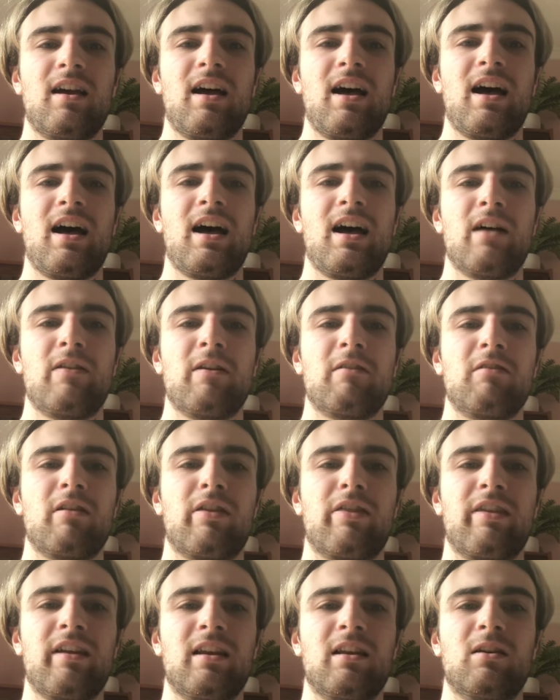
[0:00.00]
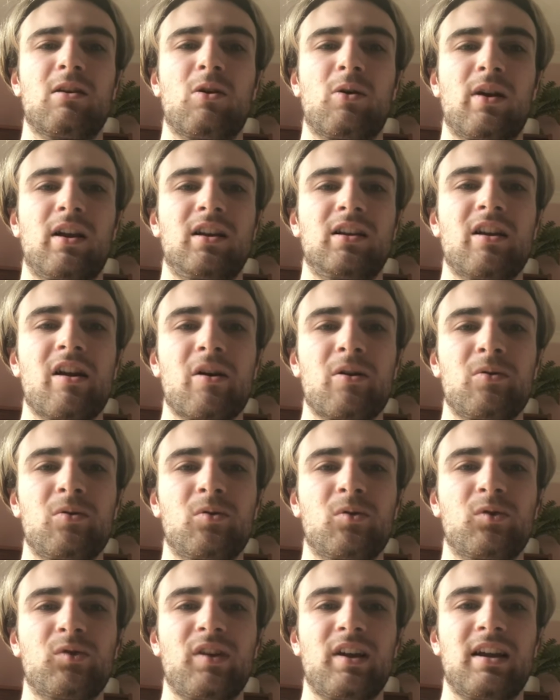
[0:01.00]
very thin looking
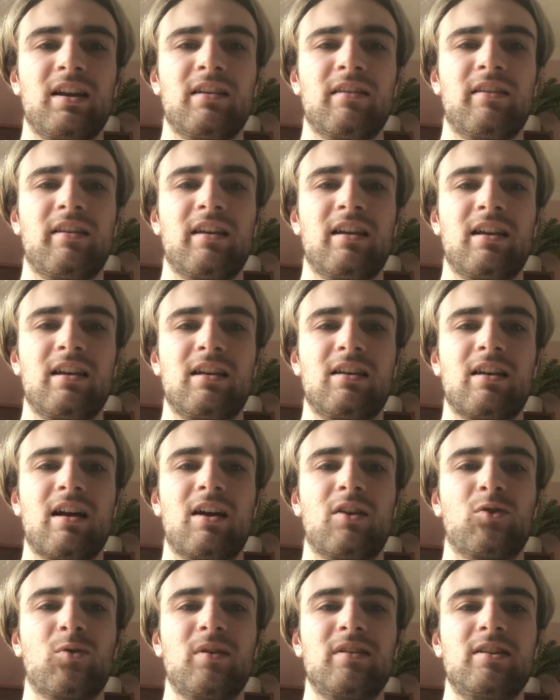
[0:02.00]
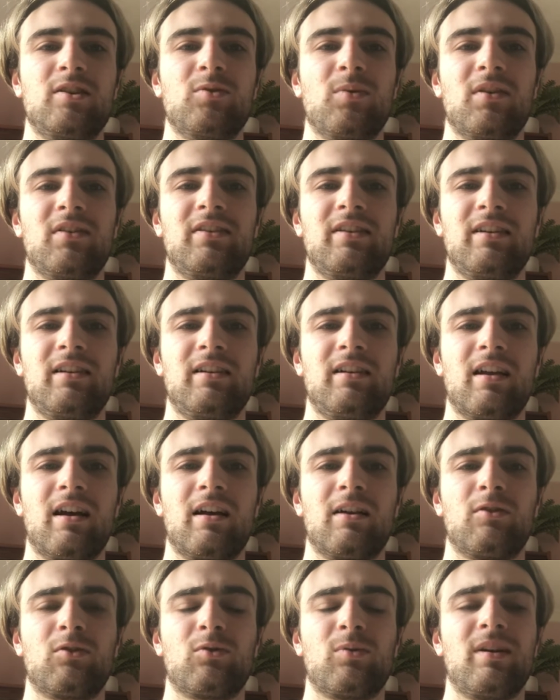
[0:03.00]
nose in the
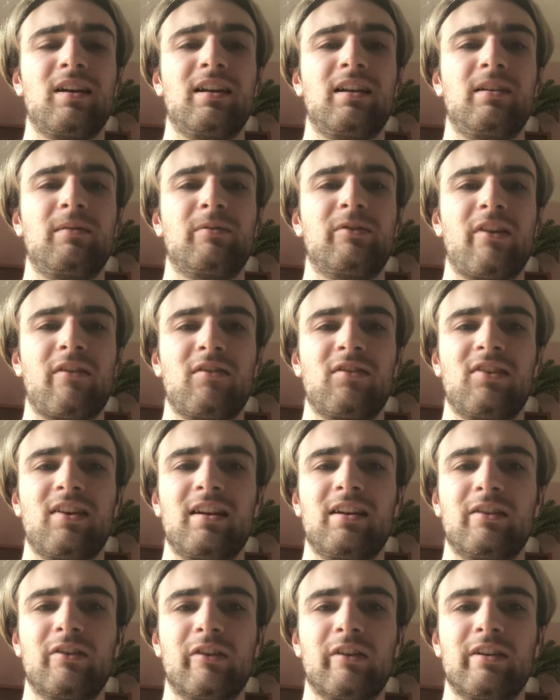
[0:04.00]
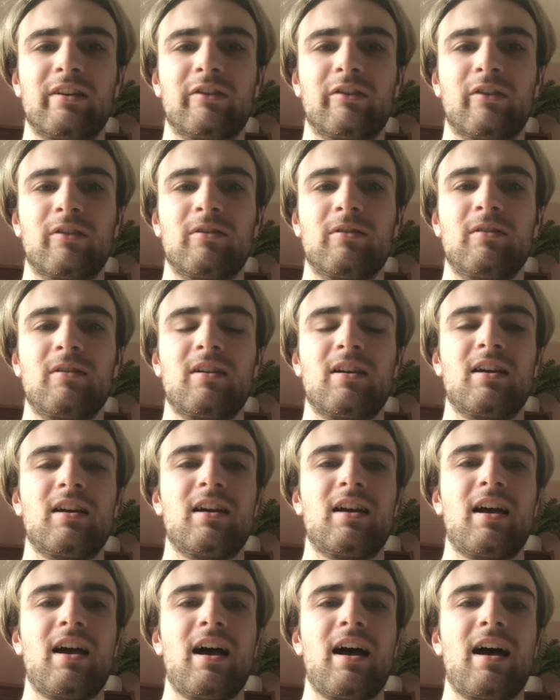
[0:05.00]
2017 season.
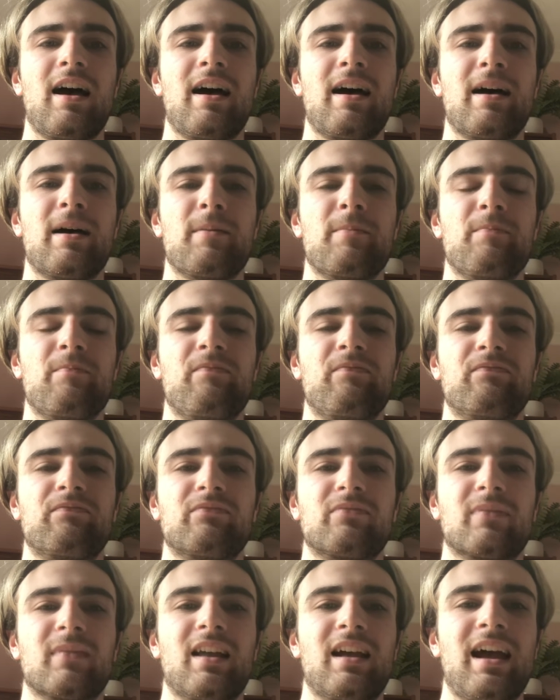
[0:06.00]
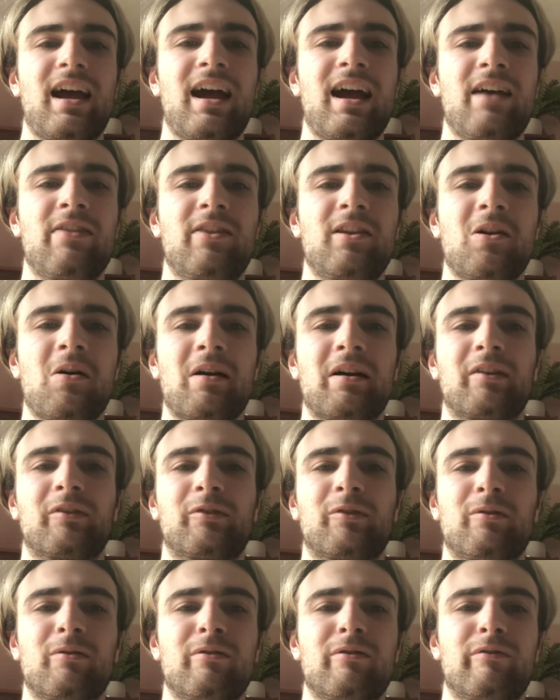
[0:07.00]
And the likes
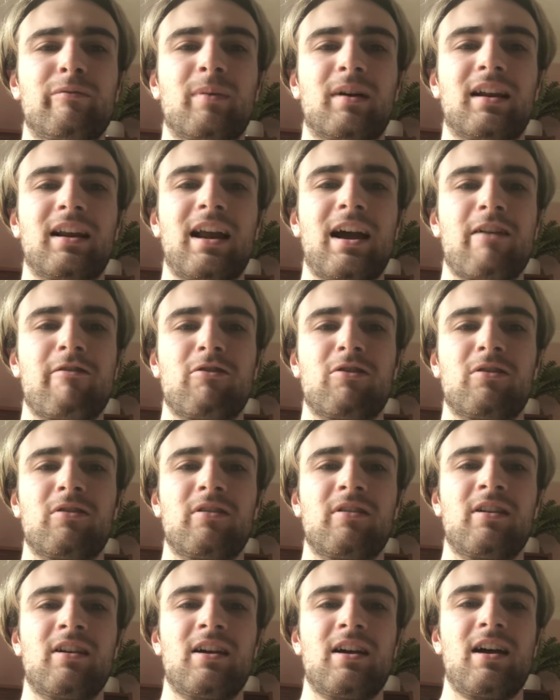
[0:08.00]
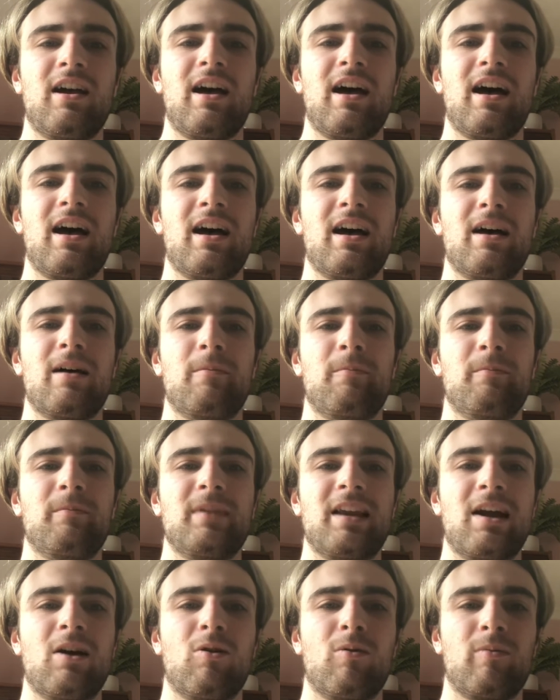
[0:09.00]
of McLaren,
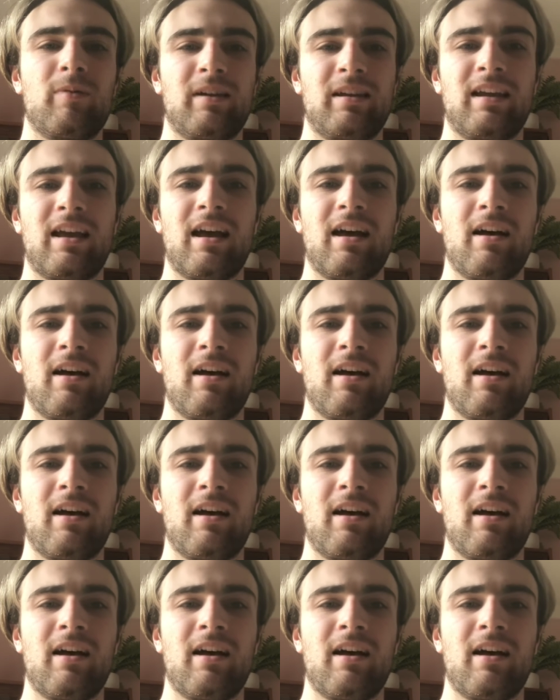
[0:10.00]
now it'll be